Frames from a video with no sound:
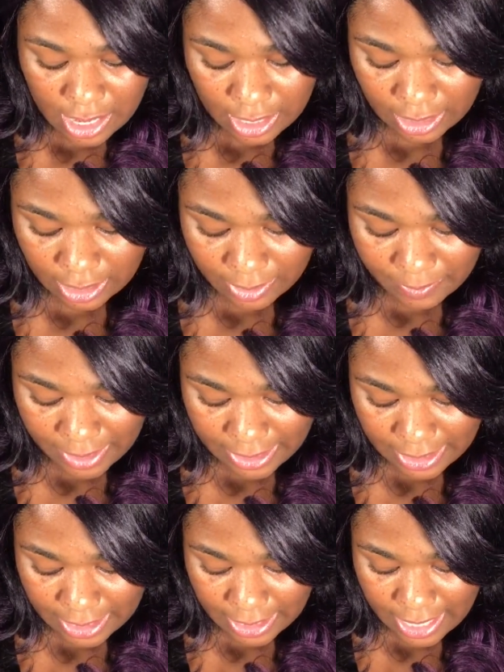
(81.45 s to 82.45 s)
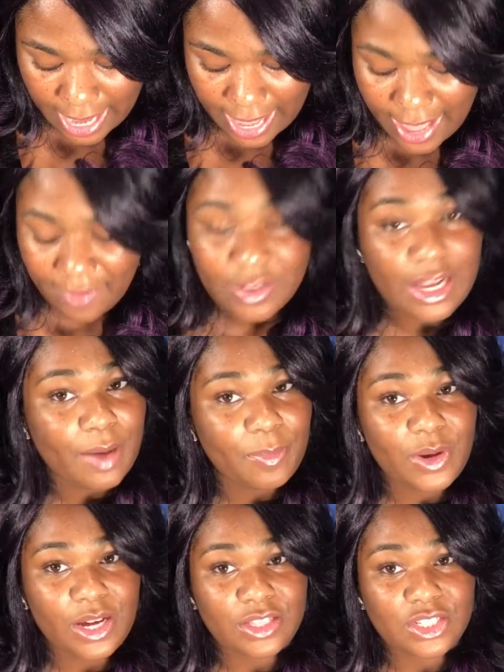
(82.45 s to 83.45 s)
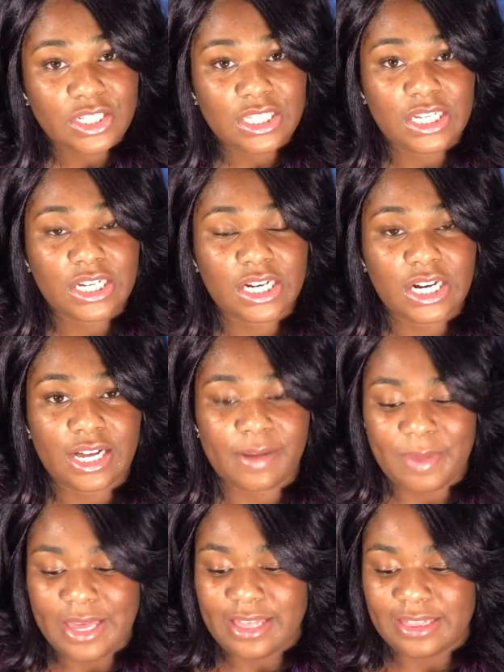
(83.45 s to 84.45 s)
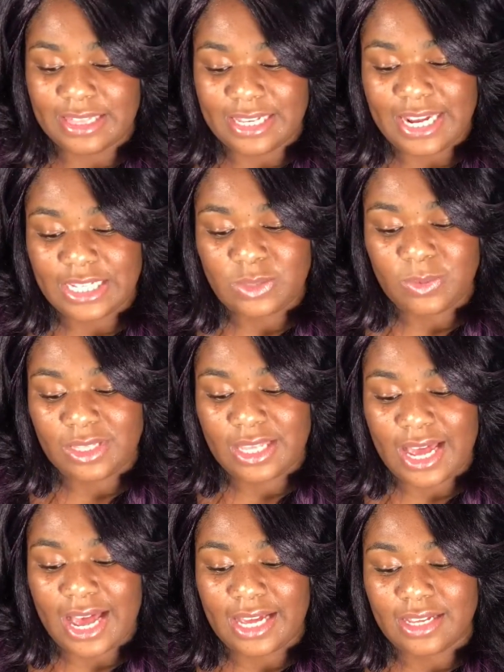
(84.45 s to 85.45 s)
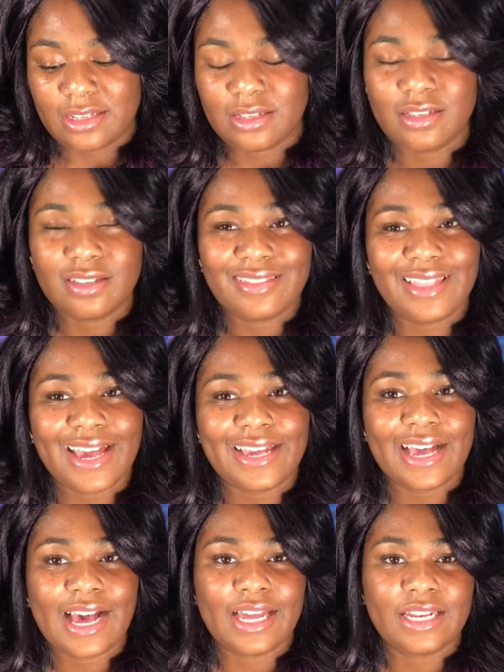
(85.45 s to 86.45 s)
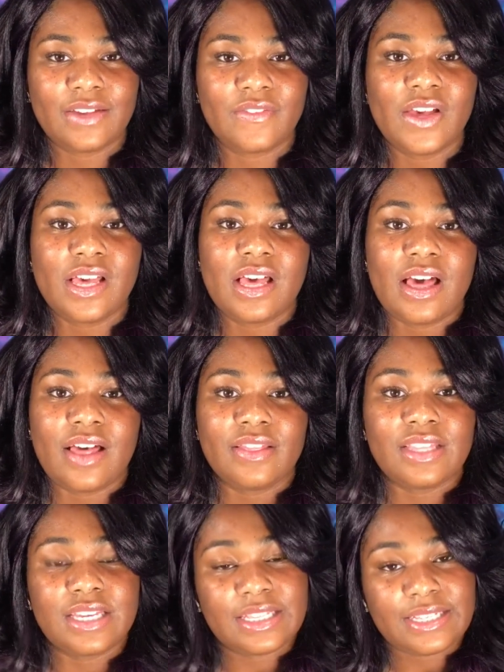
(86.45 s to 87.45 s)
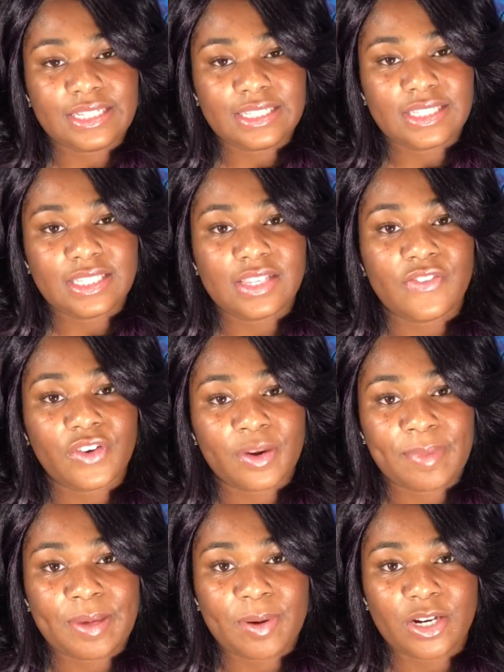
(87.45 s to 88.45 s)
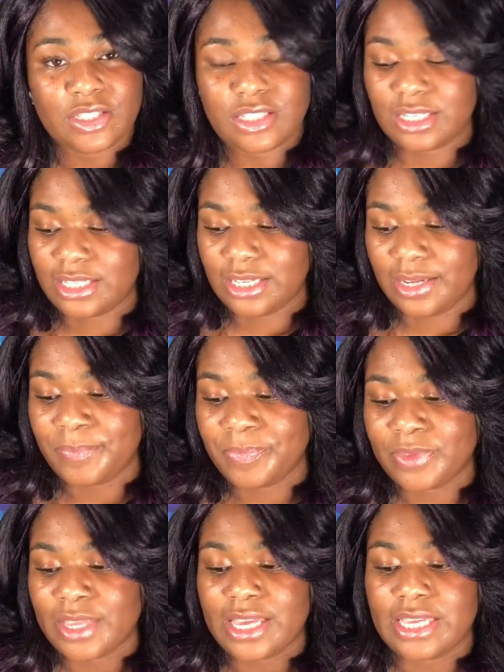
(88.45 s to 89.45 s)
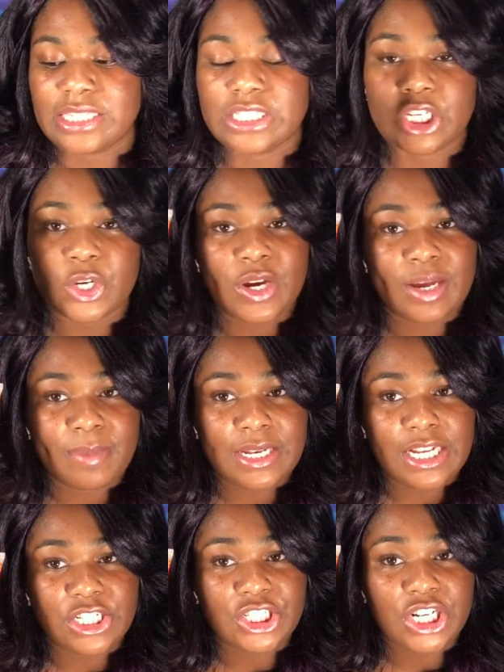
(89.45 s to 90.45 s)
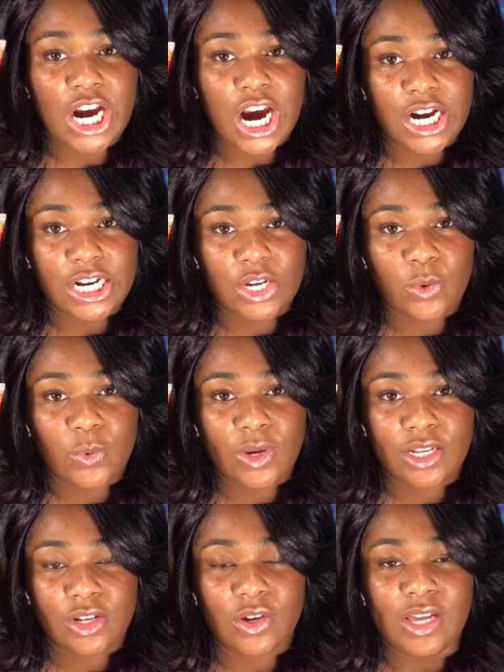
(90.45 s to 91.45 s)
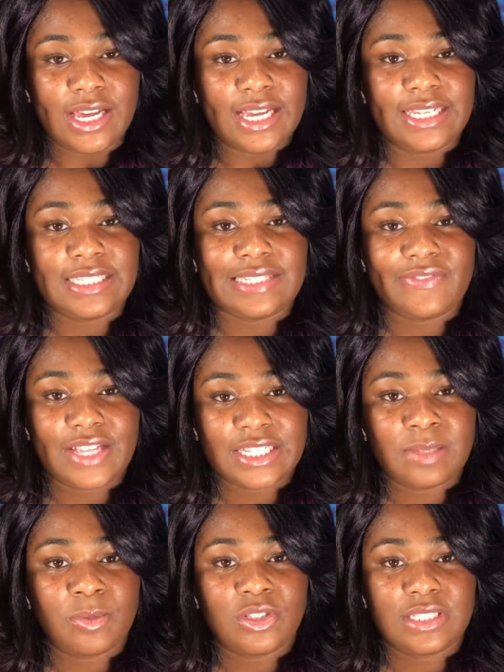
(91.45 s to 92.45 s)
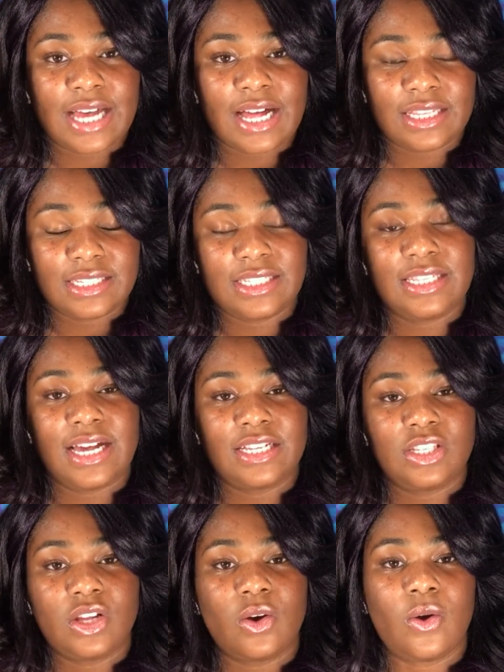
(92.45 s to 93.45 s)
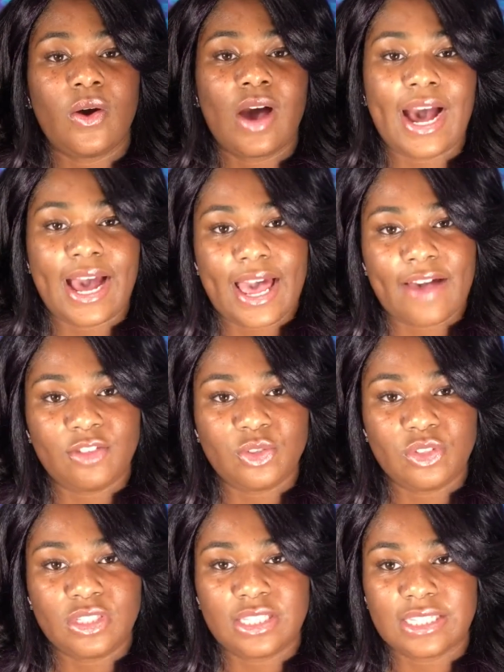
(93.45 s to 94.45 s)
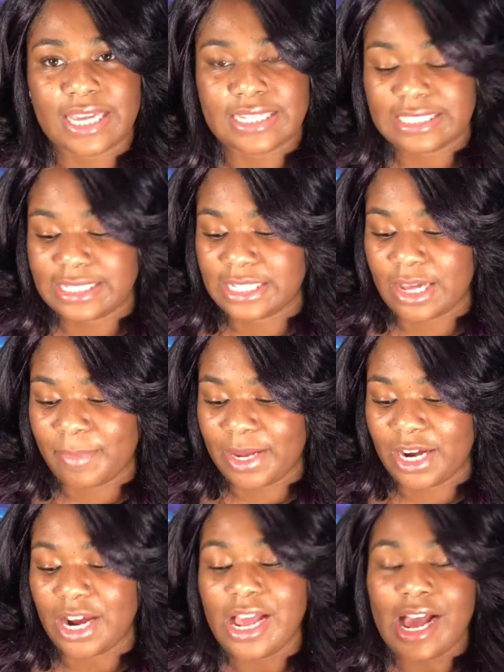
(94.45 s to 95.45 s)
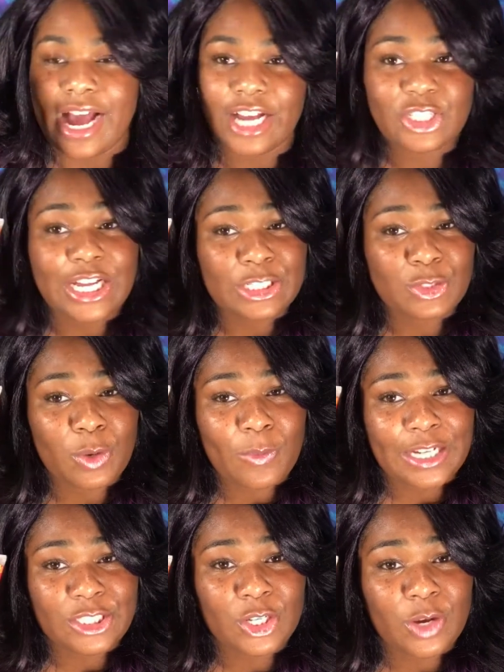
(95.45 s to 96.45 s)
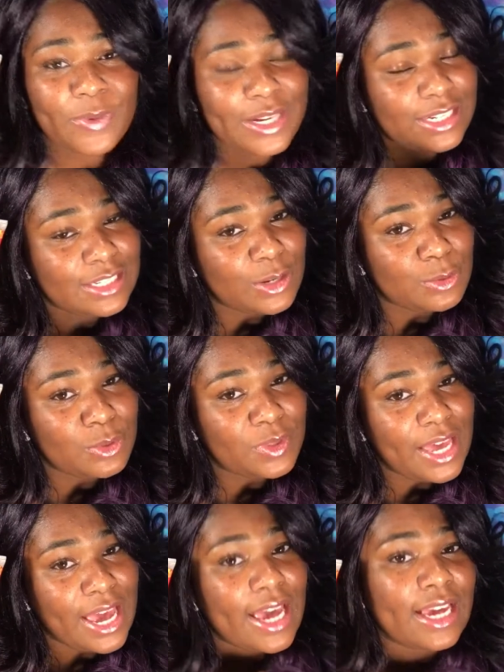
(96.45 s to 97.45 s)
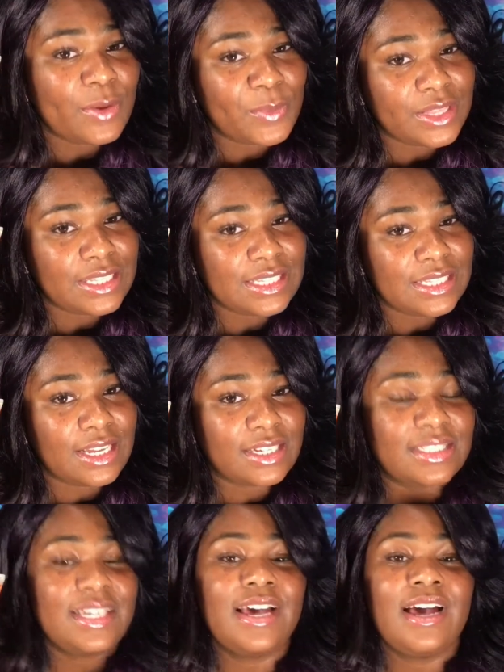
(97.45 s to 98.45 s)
And then I have a couple others here. The next one that I like kind of the least for me personally is the Creme Nature Argan Oil. It's flexible styling snot, so I have used it to like slick down my hair. I tried to do a wash and go with it. Don't do that. It really sucked.